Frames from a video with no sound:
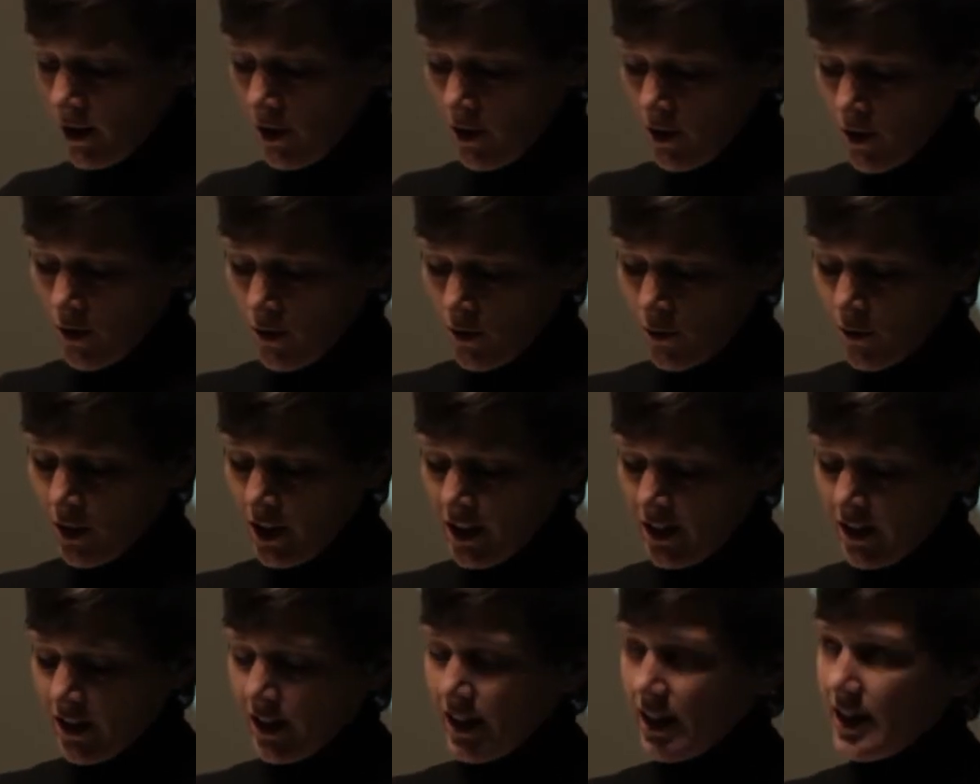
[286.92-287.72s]
One of
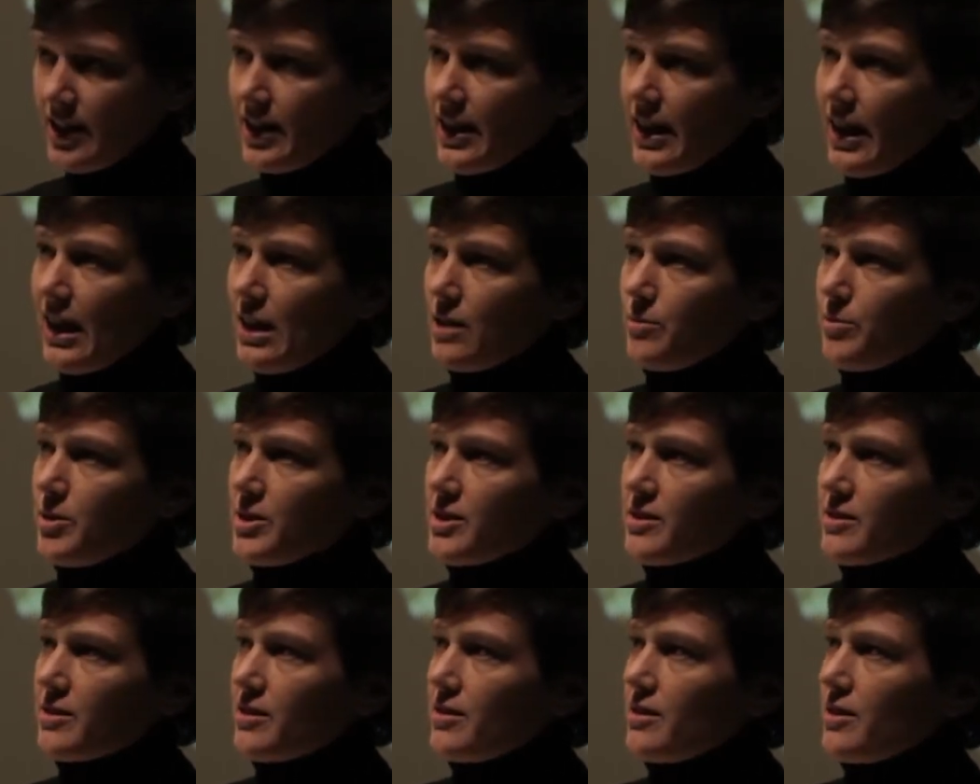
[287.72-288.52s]
the key
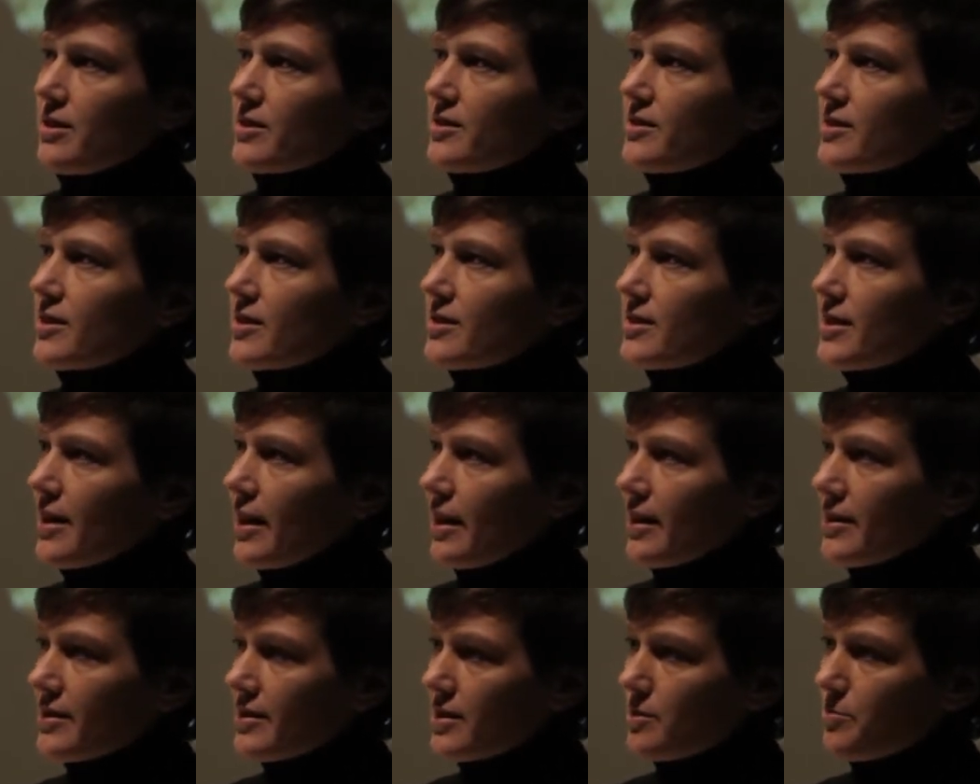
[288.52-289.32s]
elements to this
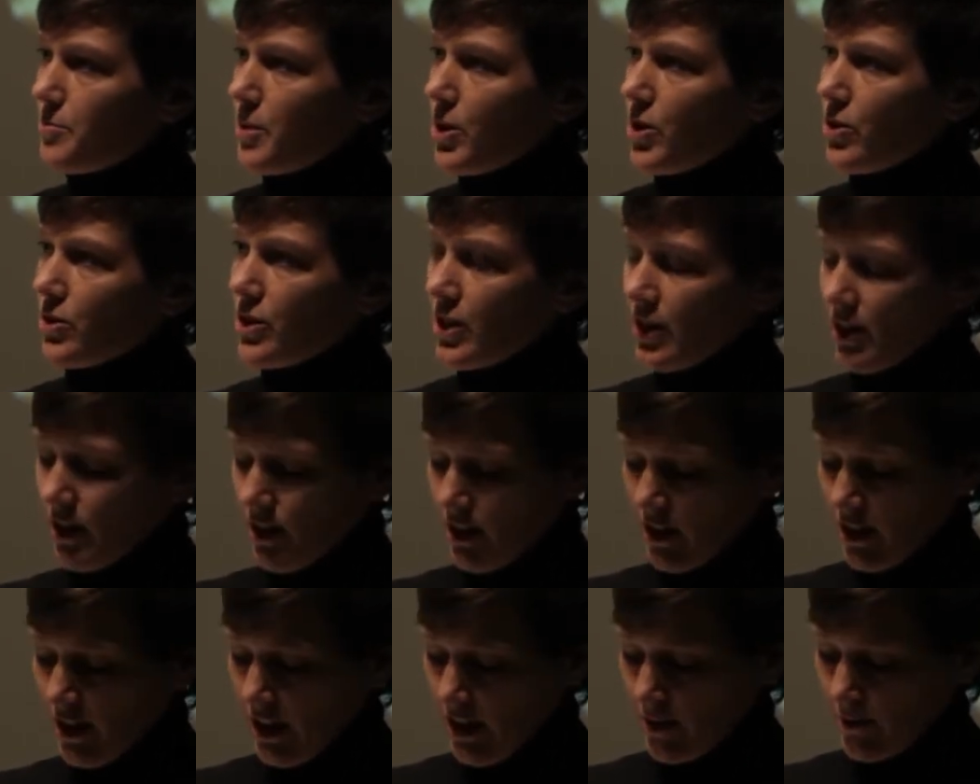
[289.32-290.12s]
success is building an
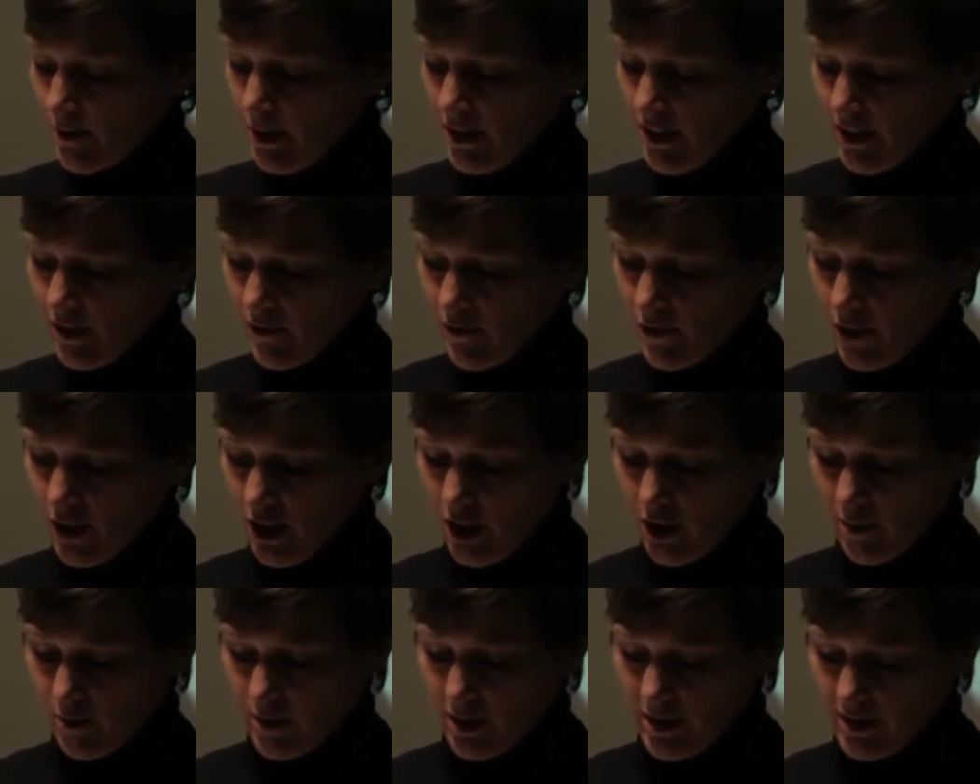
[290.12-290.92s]
enabling
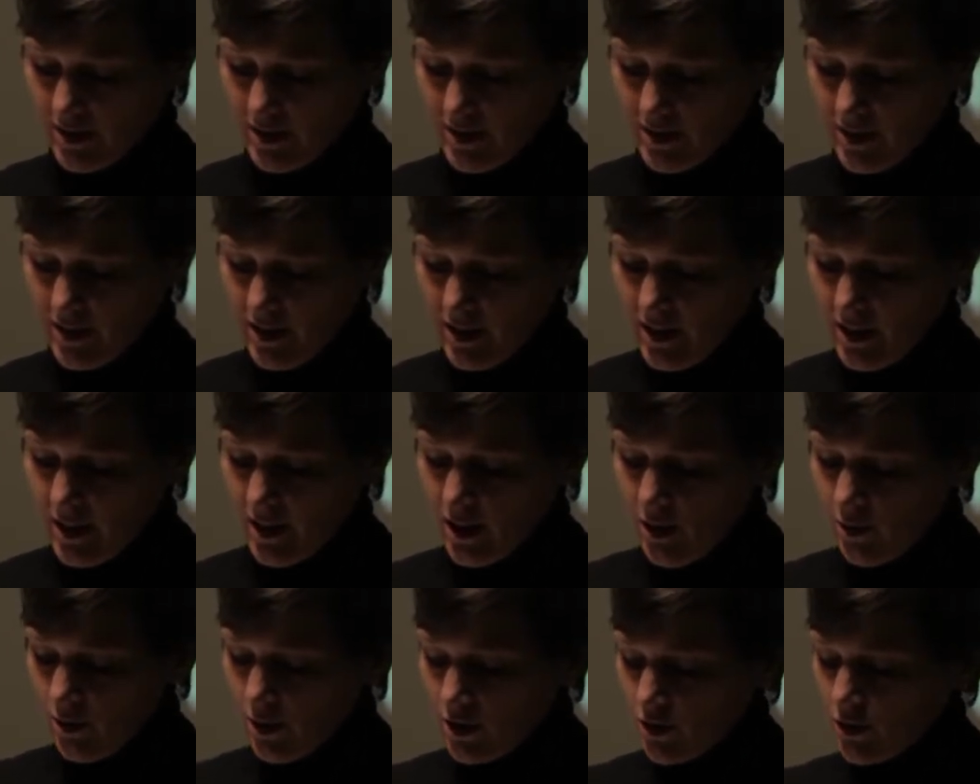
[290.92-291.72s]
environment,
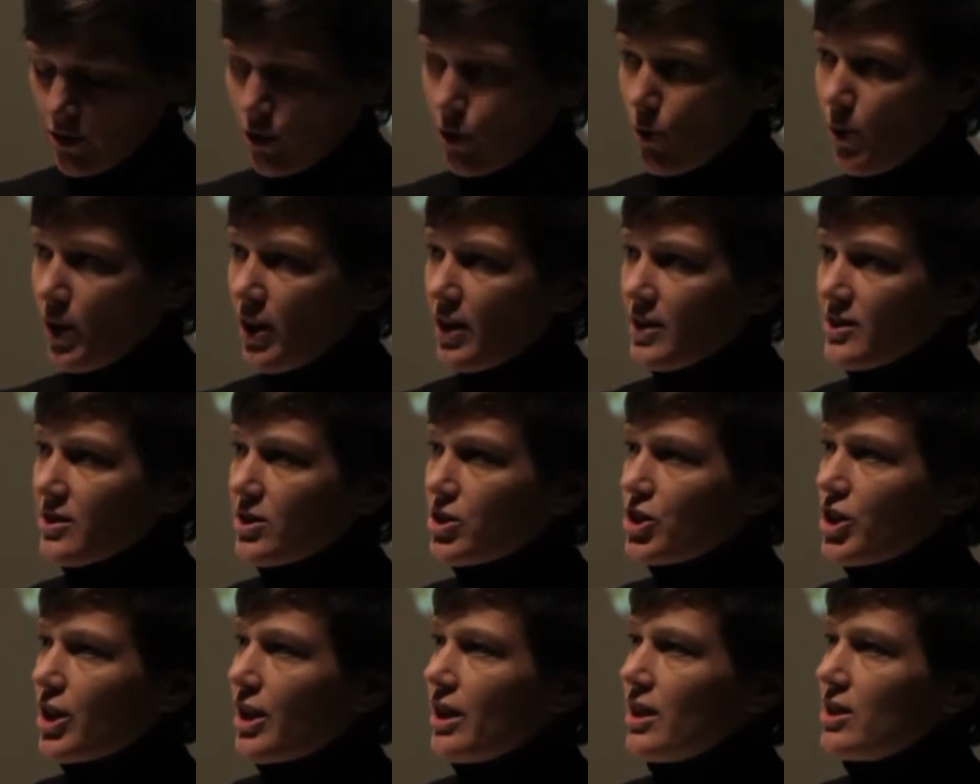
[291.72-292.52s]
which requires a
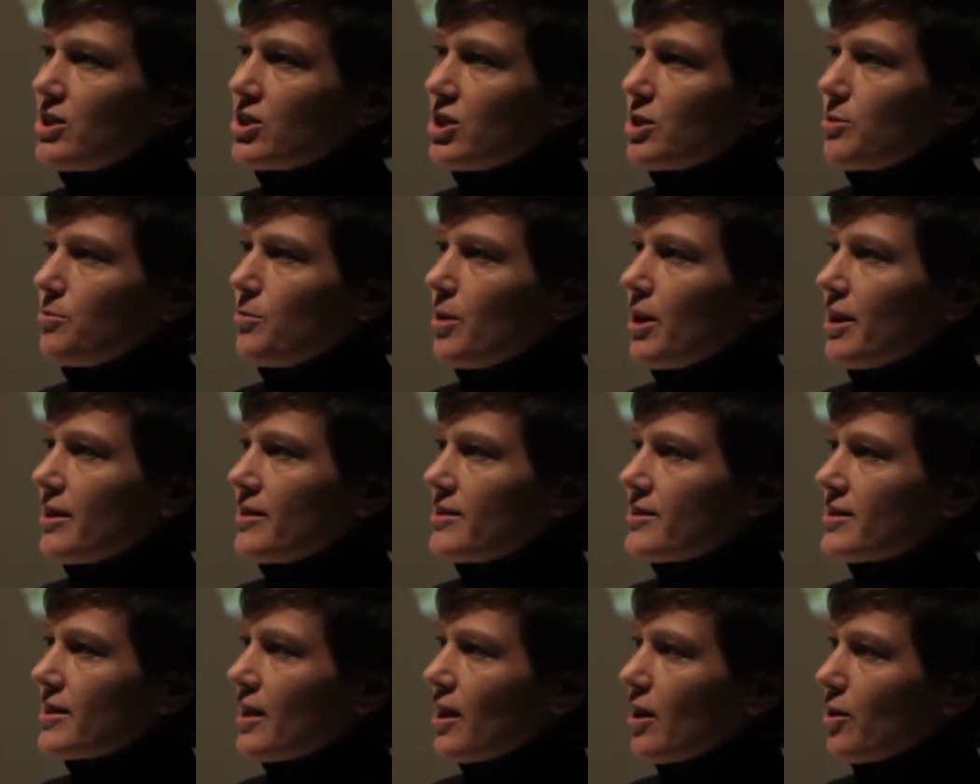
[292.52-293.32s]
changing
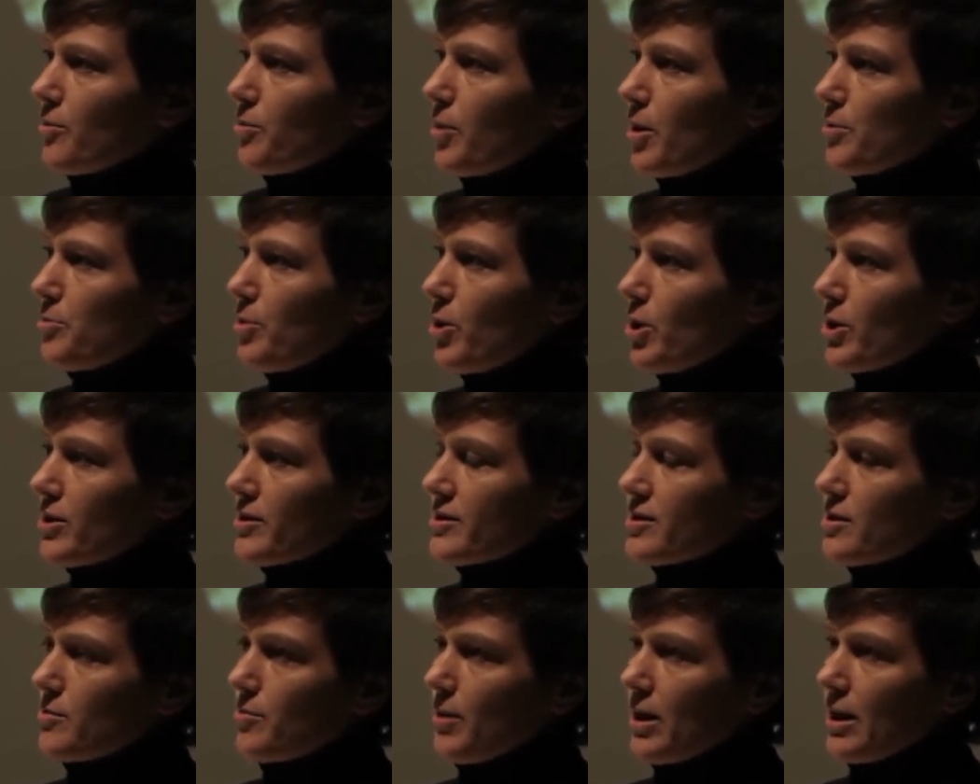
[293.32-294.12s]
mindset by
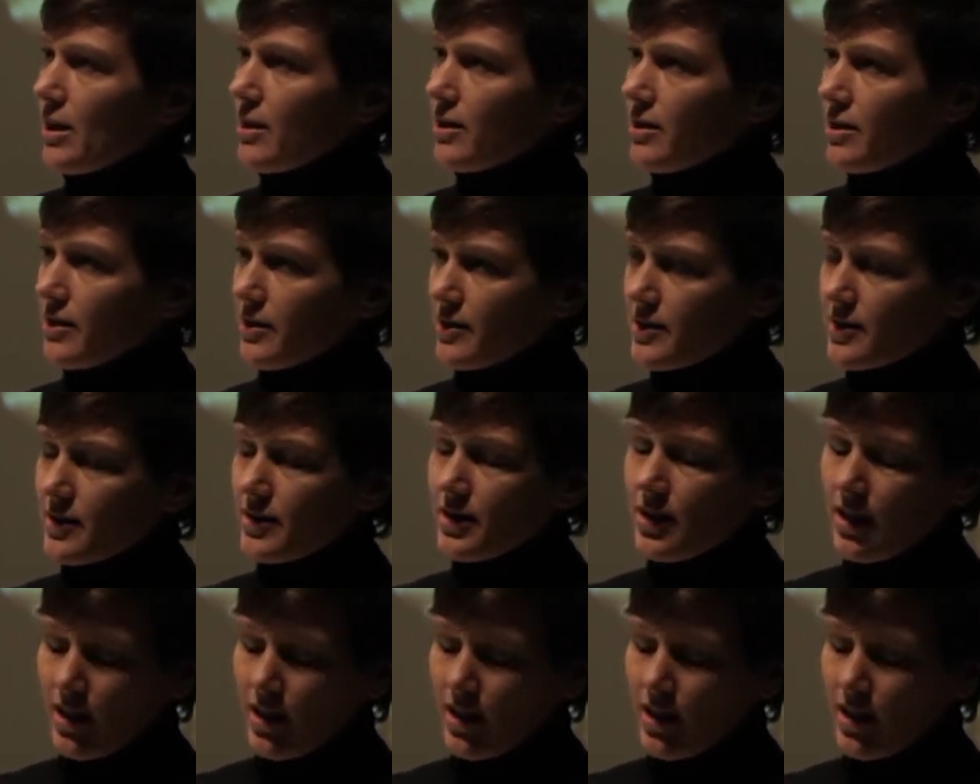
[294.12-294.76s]
policymakers.